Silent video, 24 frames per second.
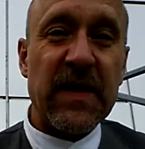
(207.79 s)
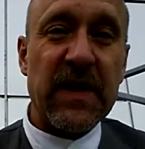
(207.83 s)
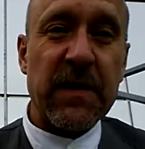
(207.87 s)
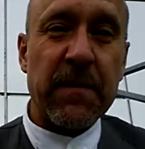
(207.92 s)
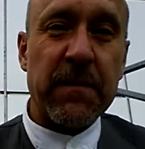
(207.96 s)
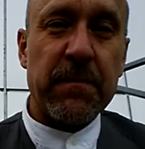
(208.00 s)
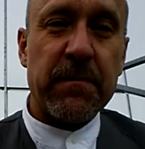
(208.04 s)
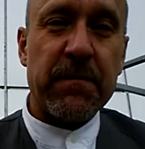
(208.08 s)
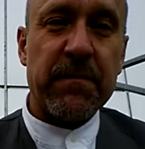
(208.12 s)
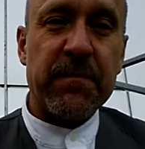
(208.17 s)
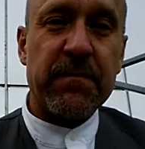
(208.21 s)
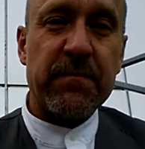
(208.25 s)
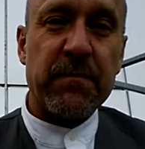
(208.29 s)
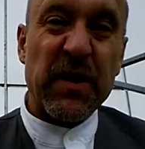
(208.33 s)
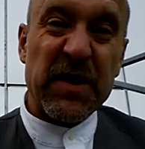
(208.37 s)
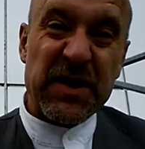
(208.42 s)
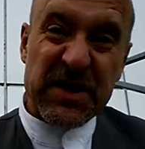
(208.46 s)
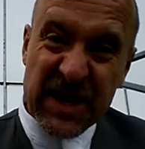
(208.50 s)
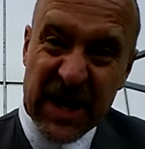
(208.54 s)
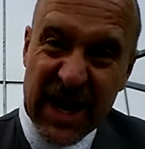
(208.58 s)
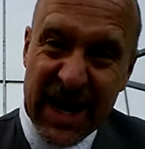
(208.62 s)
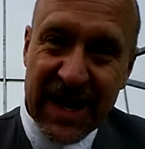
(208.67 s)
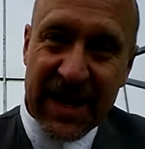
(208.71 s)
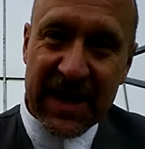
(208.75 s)
the
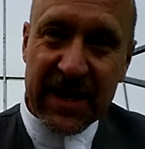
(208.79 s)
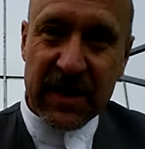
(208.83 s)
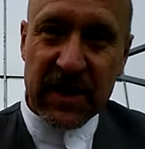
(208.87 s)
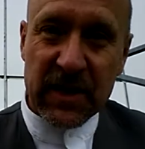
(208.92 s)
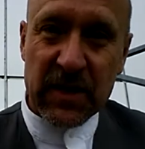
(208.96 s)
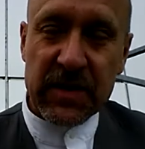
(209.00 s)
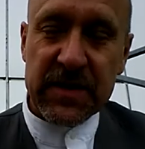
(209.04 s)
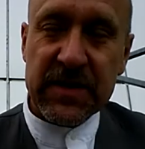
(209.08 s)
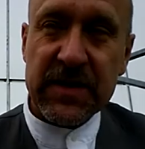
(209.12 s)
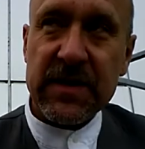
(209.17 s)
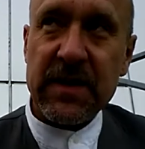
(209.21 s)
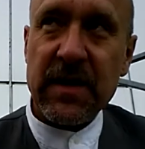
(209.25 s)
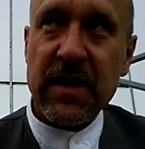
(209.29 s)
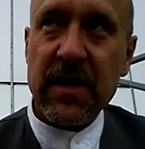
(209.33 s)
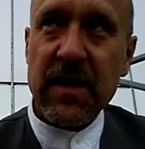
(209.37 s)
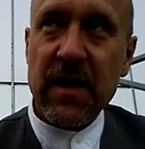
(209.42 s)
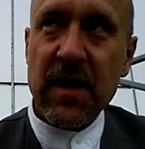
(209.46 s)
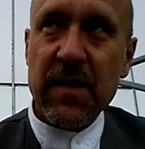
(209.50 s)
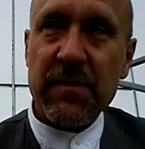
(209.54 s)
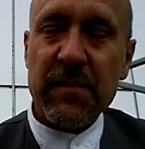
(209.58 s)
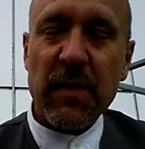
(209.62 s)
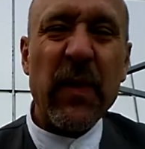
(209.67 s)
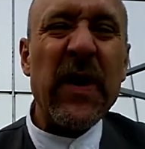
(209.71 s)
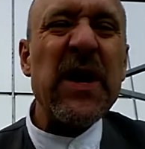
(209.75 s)
particulars
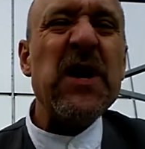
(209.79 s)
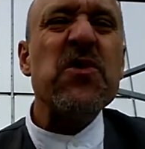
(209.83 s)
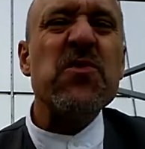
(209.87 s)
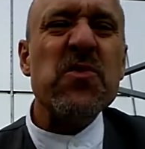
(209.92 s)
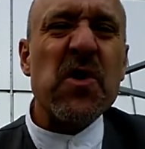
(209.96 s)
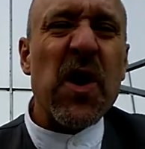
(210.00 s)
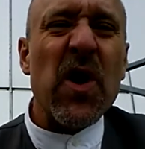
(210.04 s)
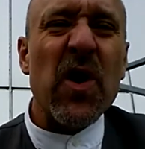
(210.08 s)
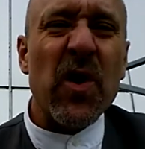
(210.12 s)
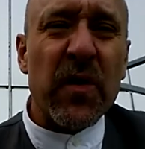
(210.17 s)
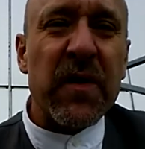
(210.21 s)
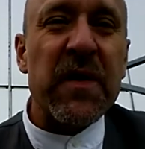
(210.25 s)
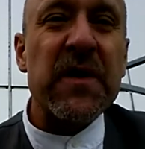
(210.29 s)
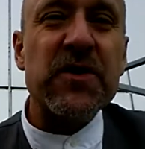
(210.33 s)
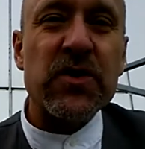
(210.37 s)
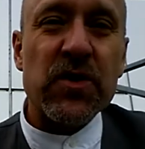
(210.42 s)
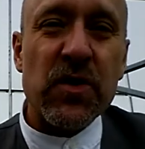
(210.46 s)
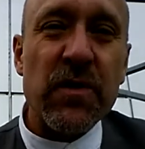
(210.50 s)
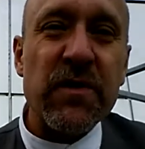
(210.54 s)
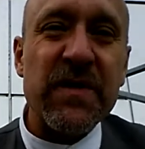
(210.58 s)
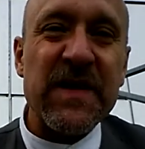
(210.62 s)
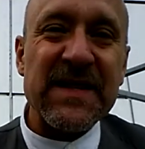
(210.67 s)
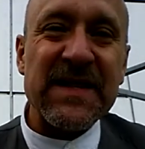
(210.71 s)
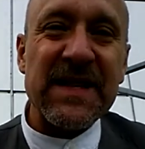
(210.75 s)
but we do know the
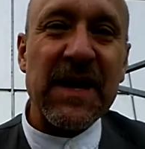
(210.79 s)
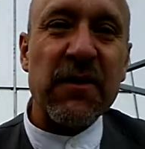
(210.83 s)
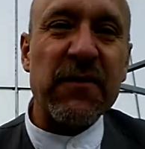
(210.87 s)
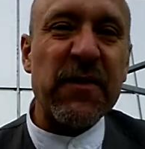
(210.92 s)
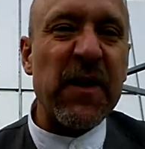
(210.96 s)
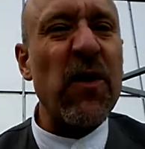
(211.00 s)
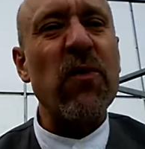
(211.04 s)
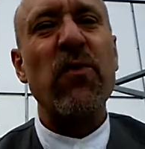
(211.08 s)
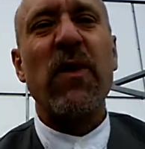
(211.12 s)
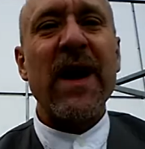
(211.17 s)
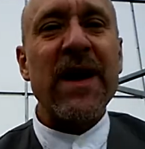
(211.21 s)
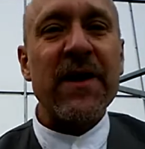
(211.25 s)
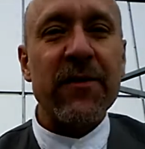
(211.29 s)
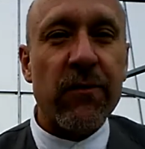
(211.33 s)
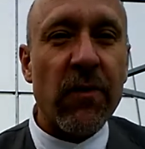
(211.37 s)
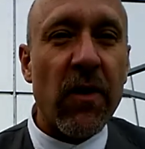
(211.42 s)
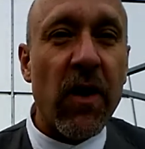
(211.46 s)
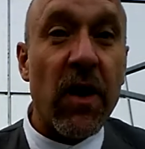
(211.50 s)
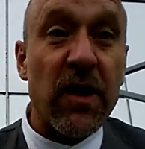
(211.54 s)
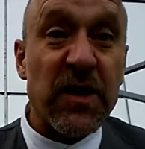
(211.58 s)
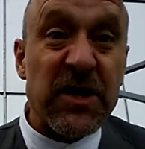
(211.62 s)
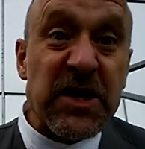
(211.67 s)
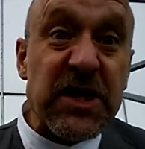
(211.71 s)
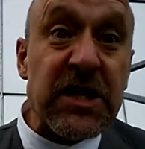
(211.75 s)
truth is out there. Right and
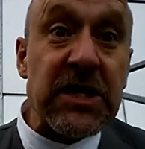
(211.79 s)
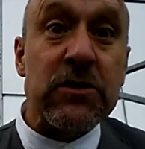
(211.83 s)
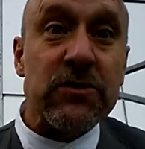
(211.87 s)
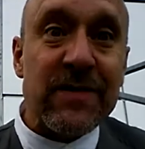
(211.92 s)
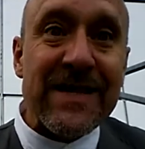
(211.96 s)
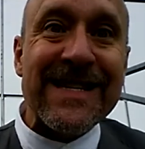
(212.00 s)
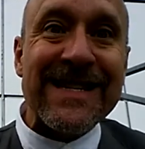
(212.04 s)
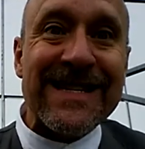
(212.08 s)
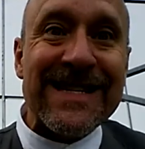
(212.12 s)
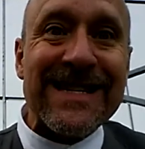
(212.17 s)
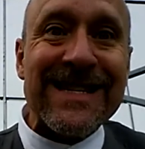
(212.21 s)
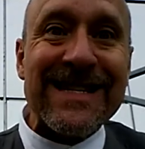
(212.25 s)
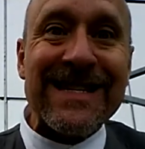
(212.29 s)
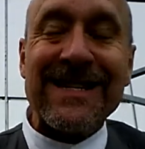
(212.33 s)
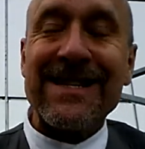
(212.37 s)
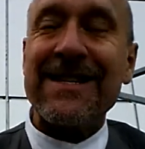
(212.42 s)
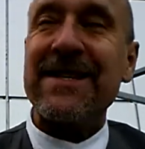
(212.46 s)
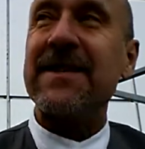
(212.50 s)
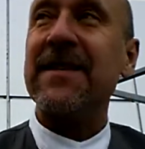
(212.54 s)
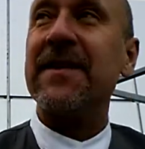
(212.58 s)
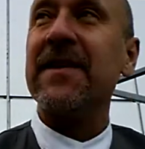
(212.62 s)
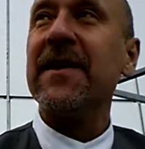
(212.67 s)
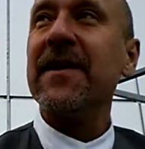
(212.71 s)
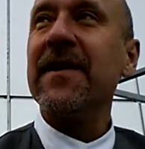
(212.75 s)
wrong do
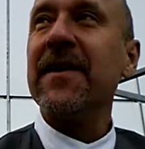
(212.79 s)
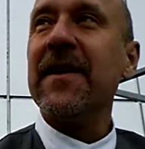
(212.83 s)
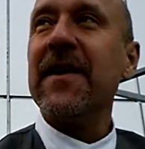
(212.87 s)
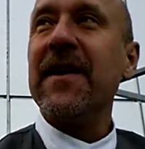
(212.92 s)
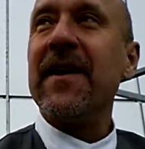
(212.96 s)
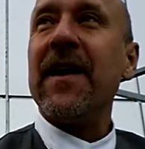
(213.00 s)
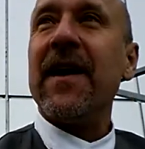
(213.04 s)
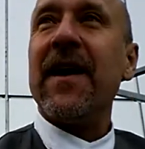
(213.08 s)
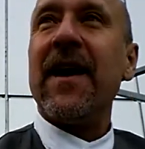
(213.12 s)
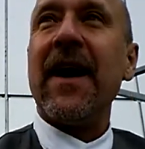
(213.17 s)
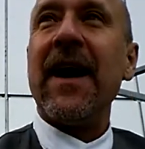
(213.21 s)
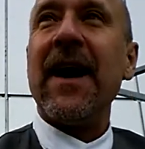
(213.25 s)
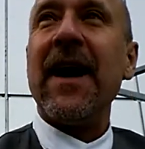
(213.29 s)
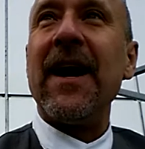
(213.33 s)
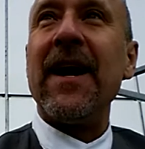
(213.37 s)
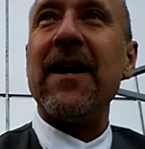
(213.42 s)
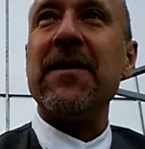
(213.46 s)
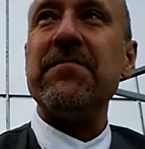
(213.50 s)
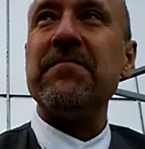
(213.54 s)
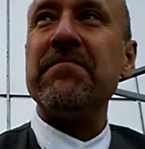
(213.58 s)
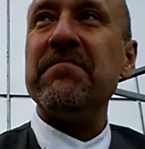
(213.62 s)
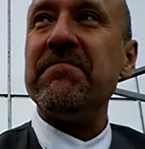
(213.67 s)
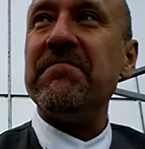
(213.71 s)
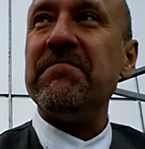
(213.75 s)
exist.
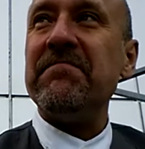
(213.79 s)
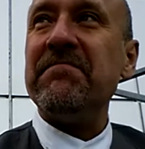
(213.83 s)
Um,